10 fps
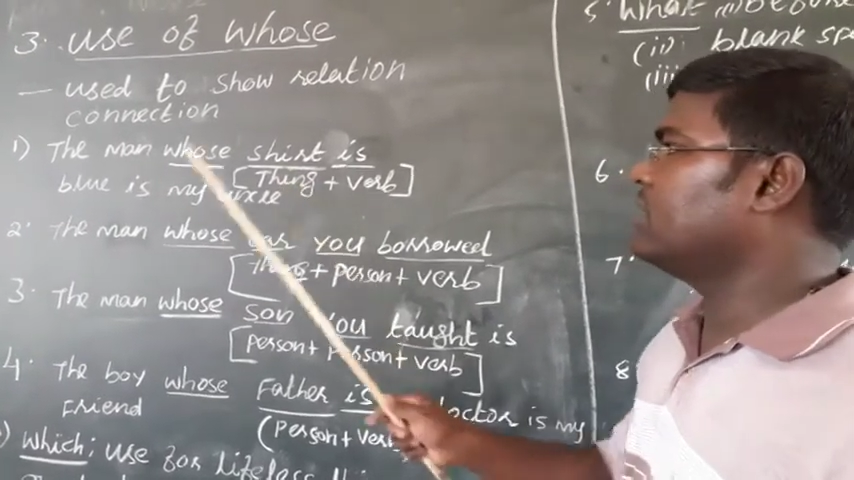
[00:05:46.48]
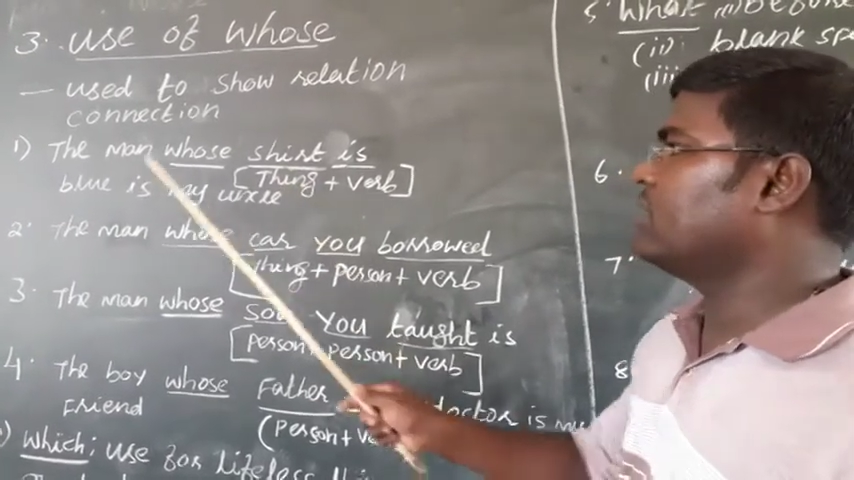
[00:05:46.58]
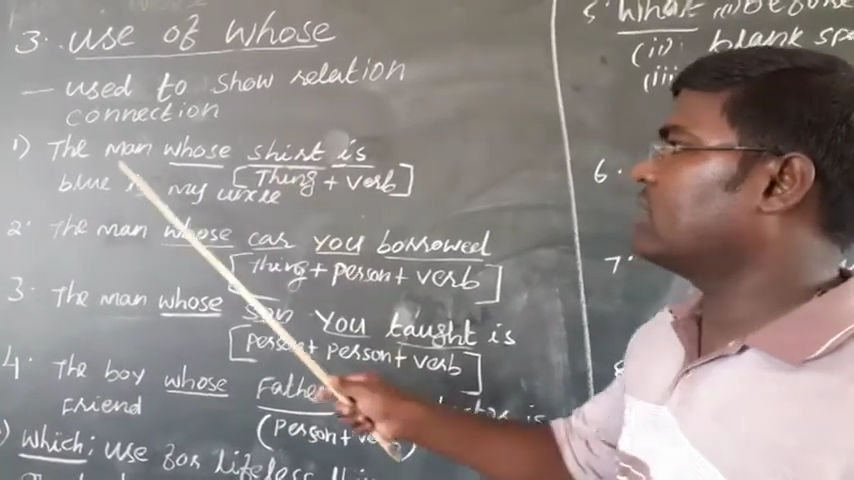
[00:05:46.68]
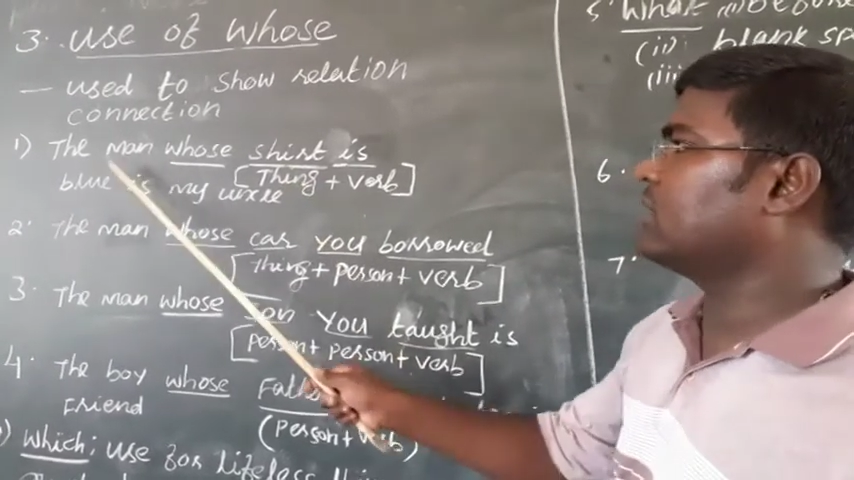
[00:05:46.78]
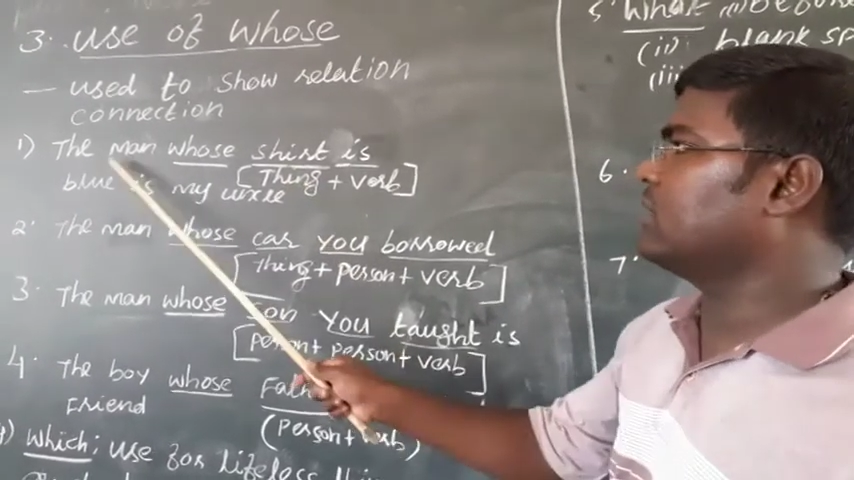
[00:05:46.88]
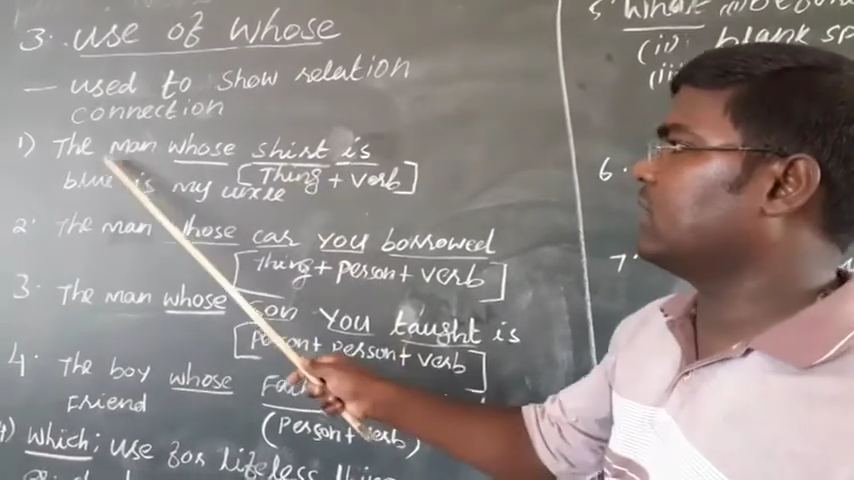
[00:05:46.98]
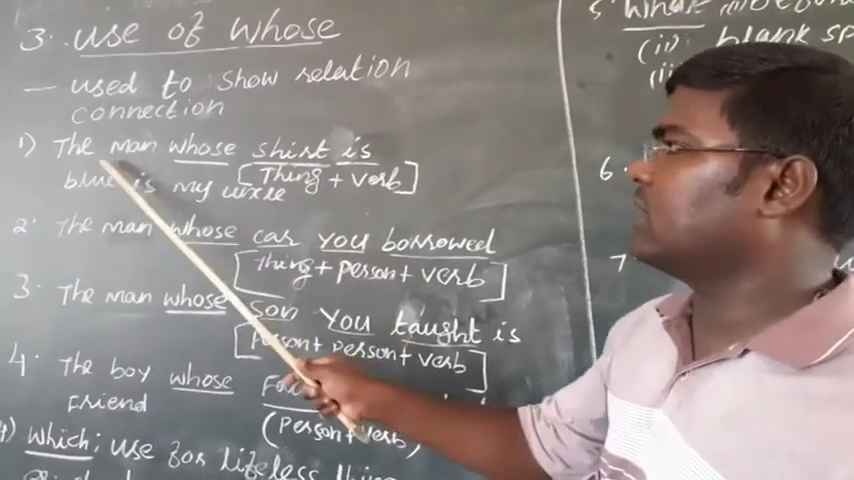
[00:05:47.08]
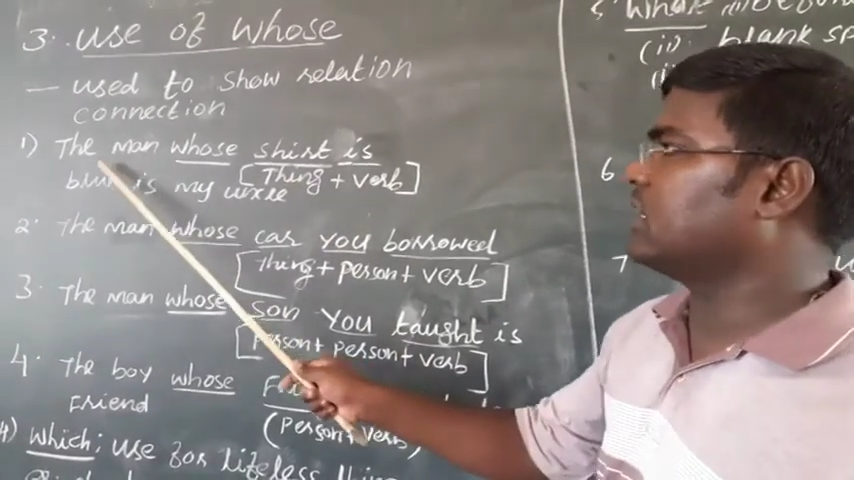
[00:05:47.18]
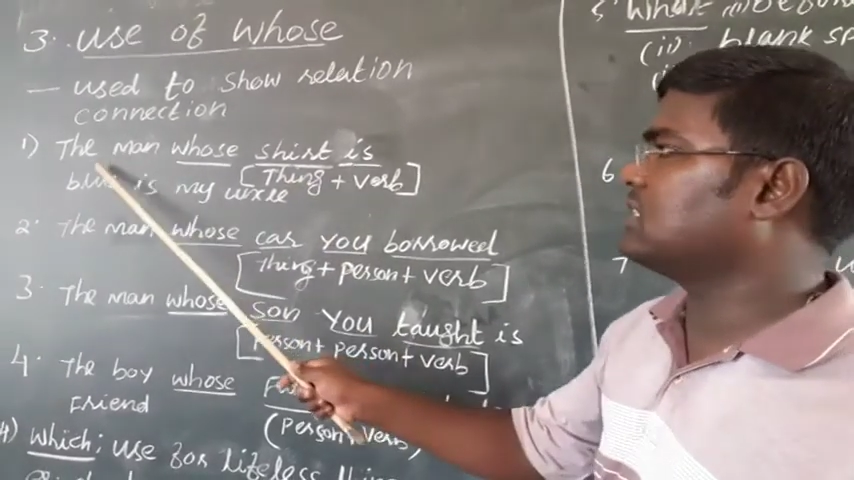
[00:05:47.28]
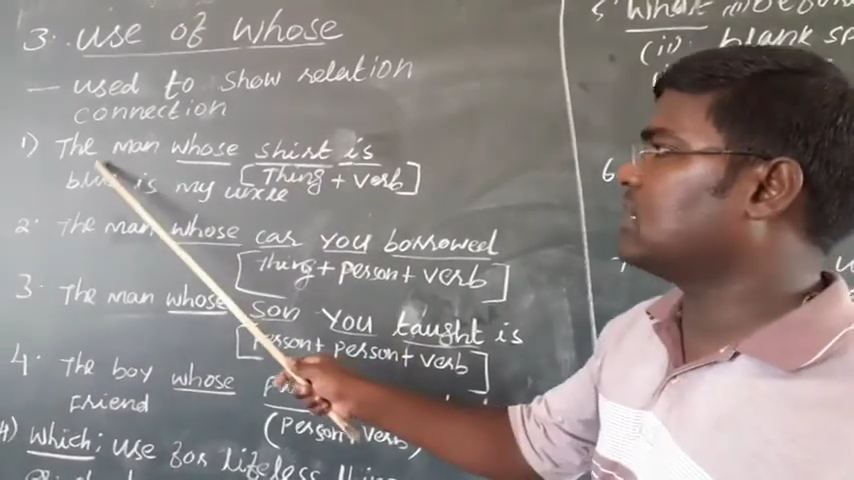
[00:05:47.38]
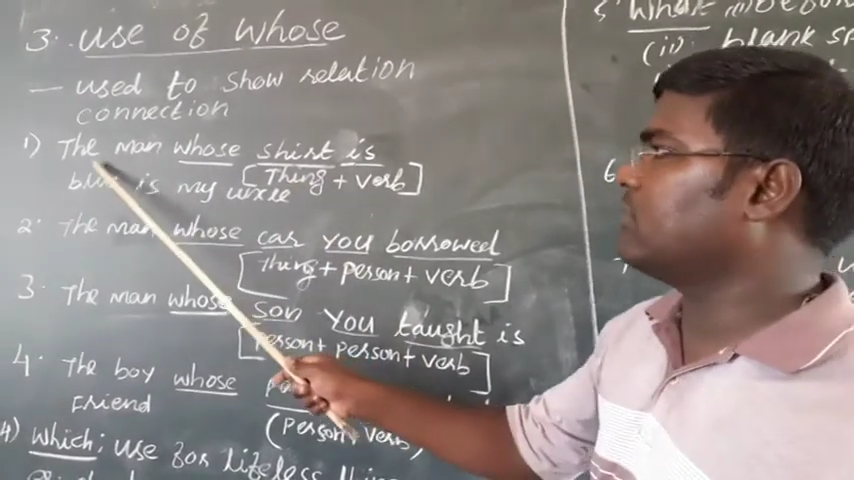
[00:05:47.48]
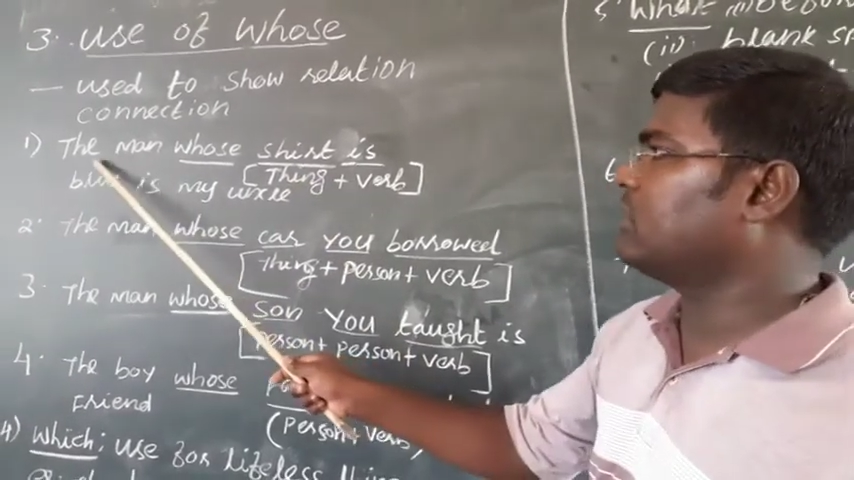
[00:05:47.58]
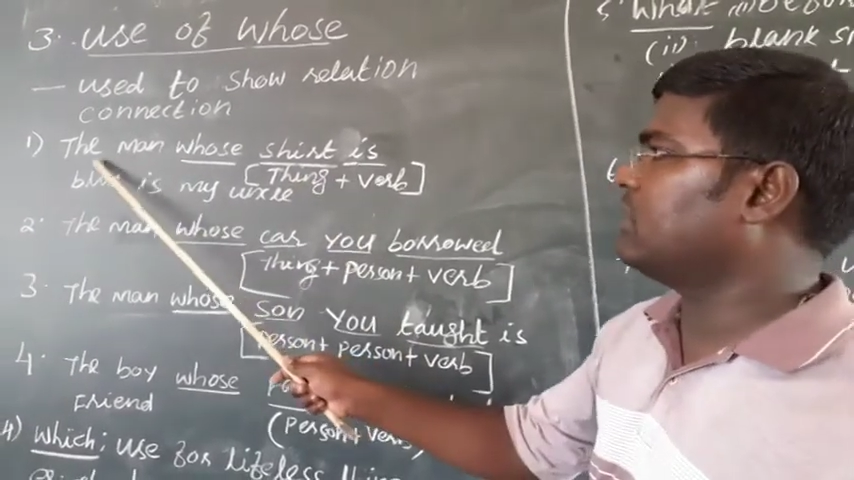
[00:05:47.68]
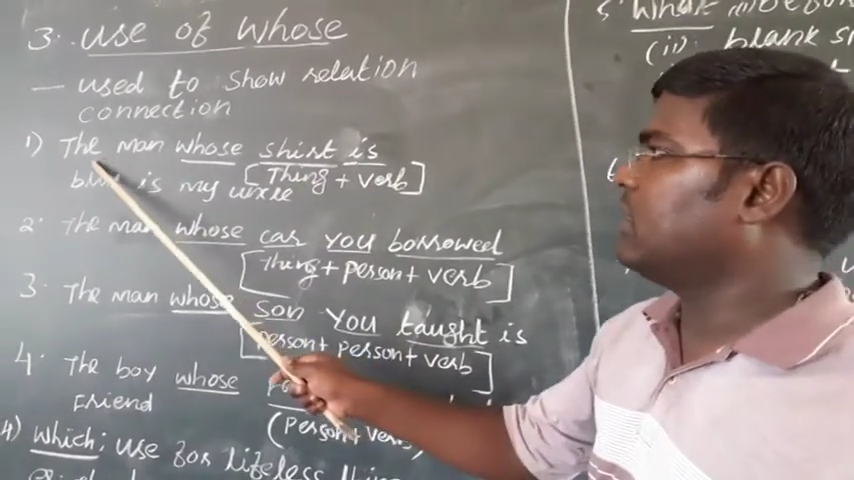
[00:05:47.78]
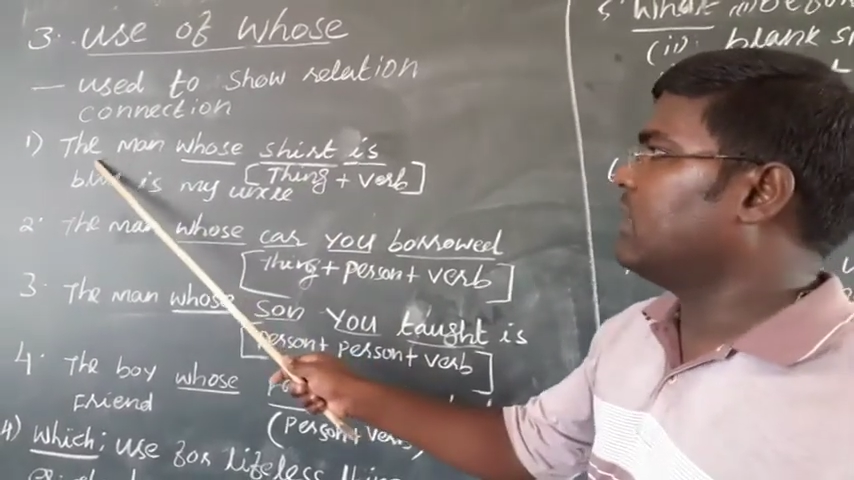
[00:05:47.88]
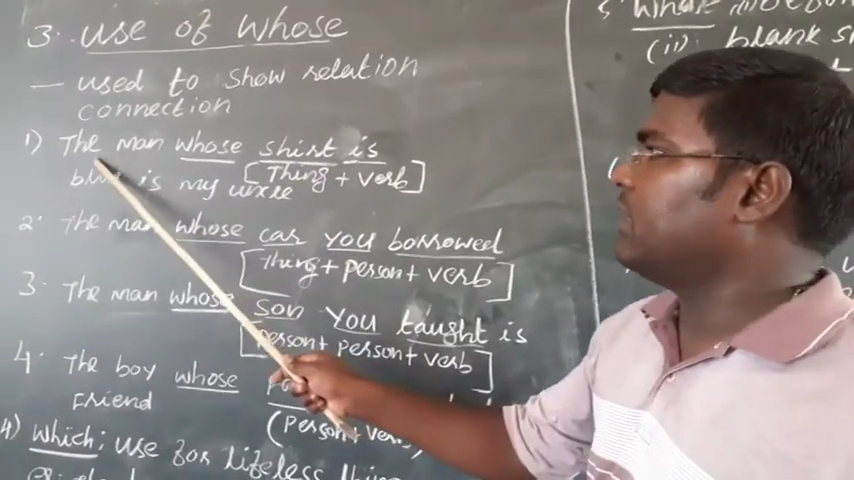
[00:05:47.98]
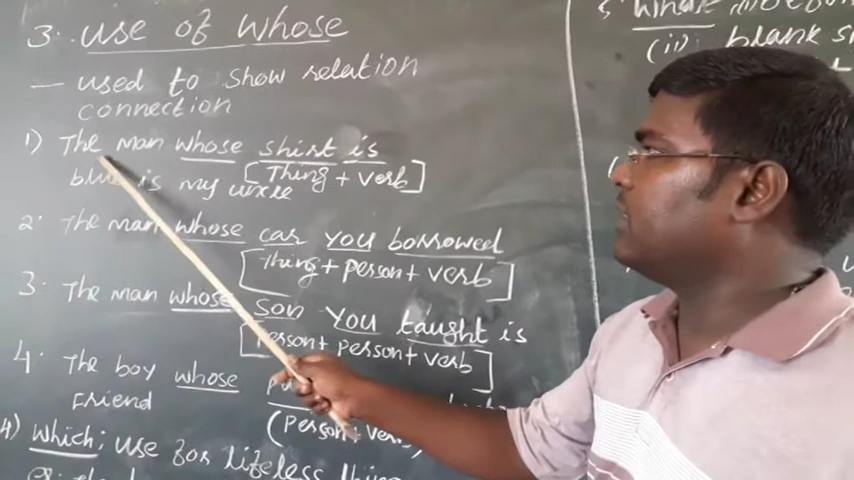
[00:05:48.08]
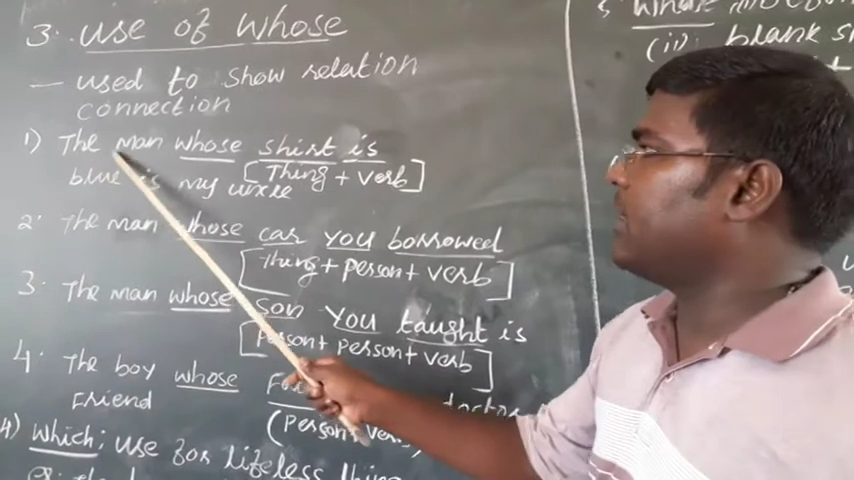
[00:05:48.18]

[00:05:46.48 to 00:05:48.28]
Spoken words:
Okay, example.